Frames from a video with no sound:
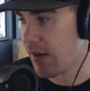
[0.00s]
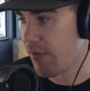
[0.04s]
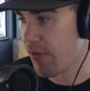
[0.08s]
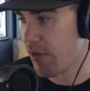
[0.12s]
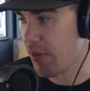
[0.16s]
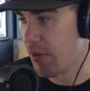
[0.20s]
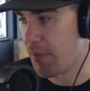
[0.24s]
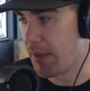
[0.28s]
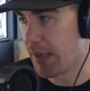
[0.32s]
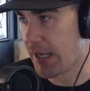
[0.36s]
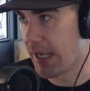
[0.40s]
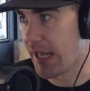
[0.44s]
for
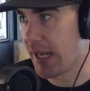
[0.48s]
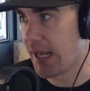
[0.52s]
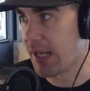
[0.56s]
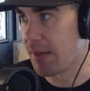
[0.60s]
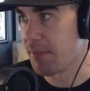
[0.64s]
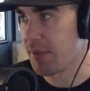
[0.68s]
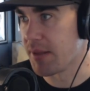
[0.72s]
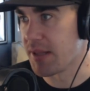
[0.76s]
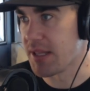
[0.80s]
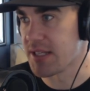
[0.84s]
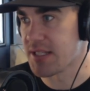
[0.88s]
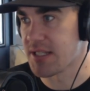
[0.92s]
the
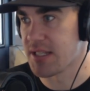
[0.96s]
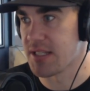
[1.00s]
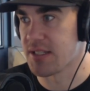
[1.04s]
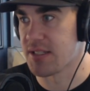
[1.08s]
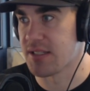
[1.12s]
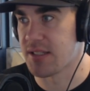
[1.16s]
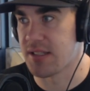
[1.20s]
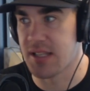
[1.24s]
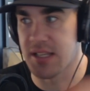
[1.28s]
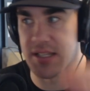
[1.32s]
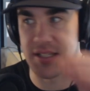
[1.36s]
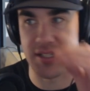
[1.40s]
beginning, but this
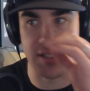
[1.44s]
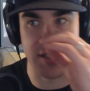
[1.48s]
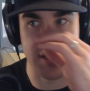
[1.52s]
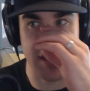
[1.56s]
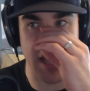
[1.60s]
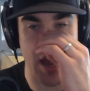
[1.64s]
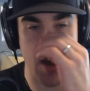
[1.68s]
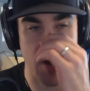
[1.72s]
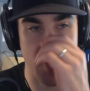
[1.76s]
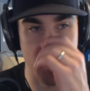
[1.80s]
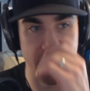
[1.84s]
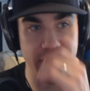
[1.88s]
is this is
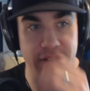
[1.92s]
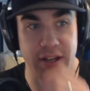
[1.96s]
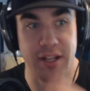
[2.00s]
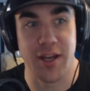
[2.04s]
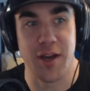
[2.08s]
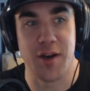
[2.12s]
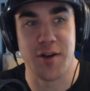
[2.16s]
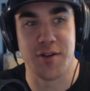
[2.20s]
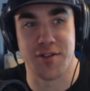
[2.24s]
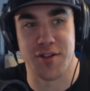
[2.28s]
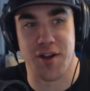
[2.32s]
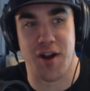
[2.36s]
how
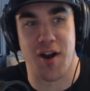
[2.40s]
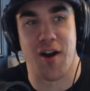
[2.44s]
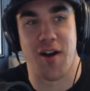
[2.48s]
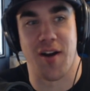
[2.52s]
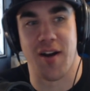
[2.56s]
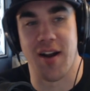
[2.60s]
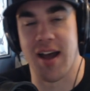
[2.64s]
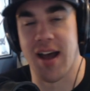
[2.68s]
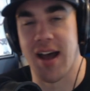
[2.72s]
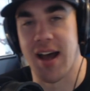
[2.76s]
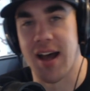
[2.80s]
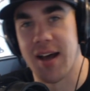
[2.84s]
videos
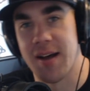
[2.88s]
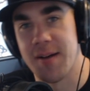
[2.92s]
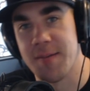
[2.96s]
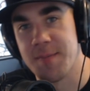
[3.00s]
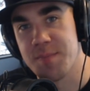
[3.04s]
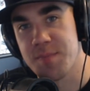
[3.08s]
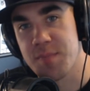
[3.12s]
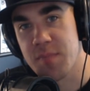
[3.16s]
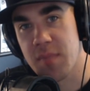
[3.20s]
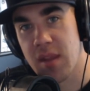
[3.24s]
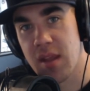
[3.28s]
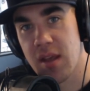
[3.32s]
are uh,
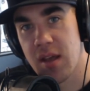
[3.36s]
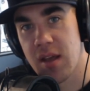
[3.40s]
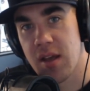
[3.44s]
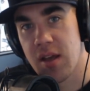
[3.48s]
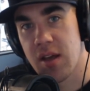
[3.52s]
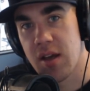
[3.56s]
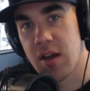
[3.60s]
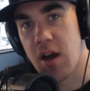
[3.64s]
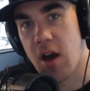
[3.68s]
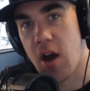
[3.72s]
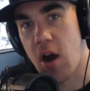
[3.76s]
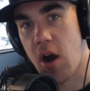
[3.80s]

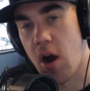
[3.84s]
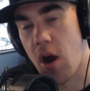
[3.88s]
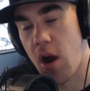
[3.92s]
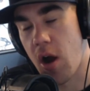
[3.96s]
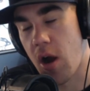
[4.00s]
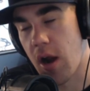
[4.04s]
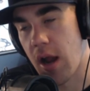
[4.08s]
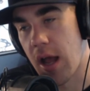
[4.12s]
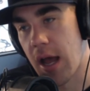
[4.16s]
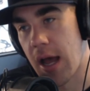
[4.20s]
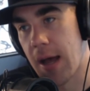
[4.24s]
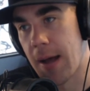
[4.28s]

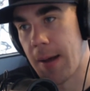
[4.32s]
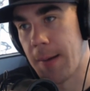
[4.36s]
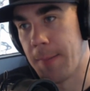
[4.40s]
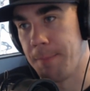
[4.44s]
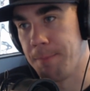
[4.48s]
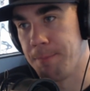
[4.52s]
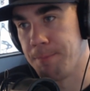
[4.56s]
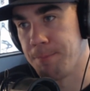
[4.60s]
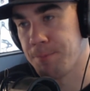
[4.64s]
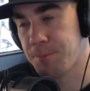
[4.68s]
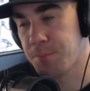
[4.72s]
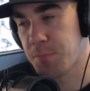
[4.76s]
are
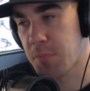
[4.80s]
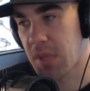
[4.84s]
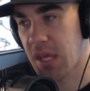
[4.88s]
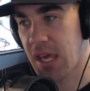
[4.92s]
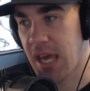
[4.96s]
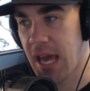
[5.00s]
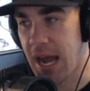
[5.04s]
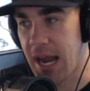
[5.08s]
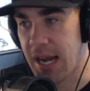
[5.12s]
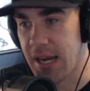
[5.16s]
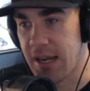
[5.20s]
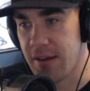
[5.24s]
um,
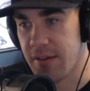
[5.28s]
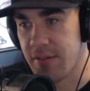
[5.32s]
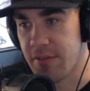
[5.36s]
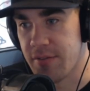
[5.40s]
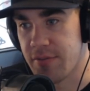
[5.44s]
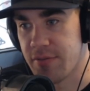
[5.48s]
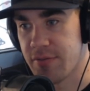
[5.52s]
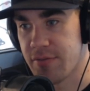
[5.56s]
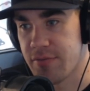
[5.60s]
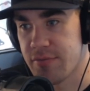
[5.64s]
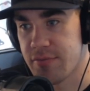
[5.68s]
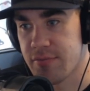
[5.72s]
kind
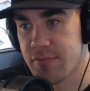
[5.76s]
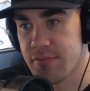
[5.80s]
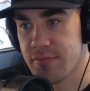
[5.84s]
of